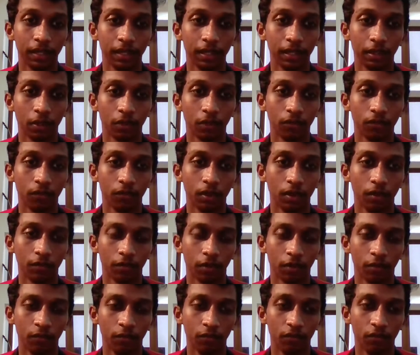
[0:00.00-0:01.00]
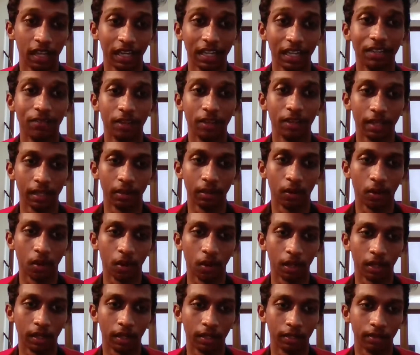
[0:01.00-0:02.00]
field of work from very, very
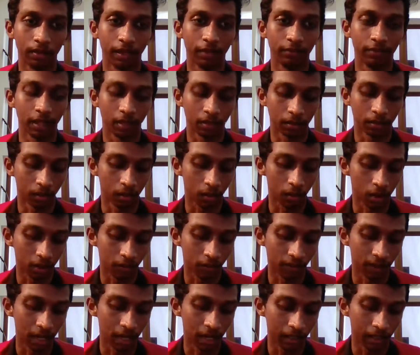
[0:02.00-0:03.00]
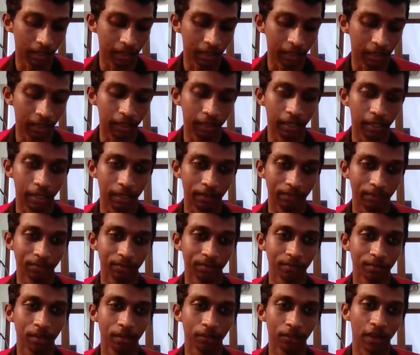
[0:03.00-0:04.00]
long. And they've done a lot of R&D. And
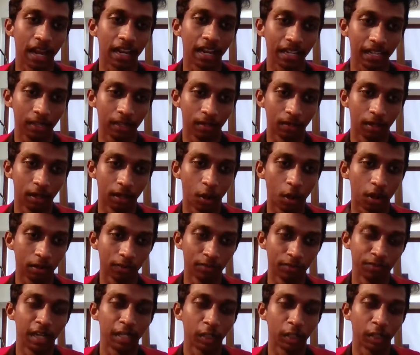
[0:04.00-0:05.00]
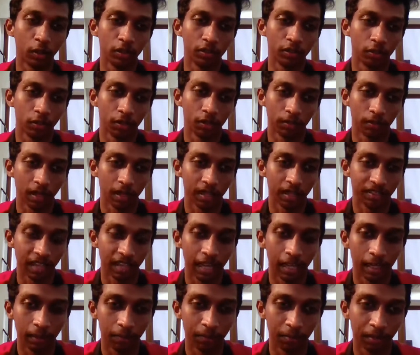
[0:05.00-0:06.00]
frankly, a lot of that also has
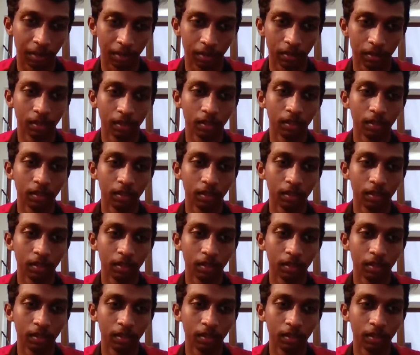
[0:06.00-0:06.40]
helped